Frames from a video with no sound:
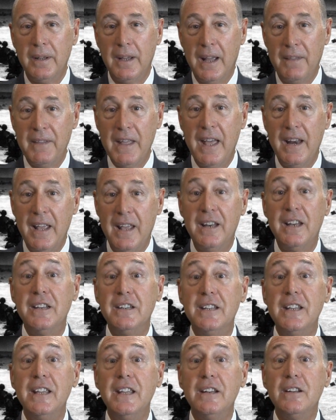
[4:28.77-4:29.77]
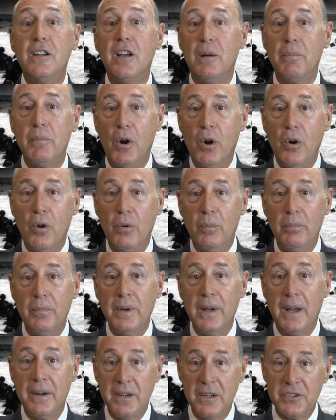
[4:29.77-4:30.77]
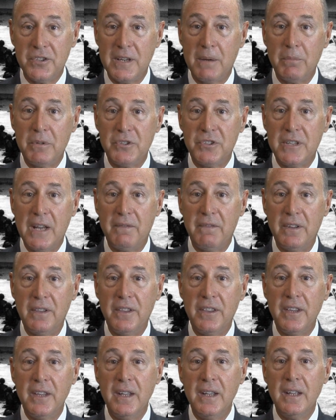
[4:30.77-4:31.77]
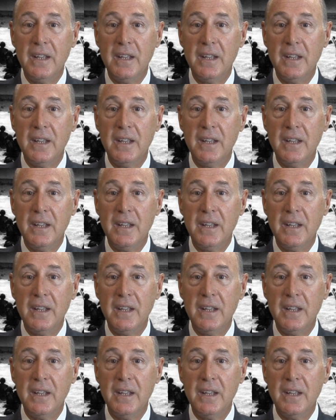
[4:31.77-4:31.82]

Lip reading: and that had indeed come home on December 7th,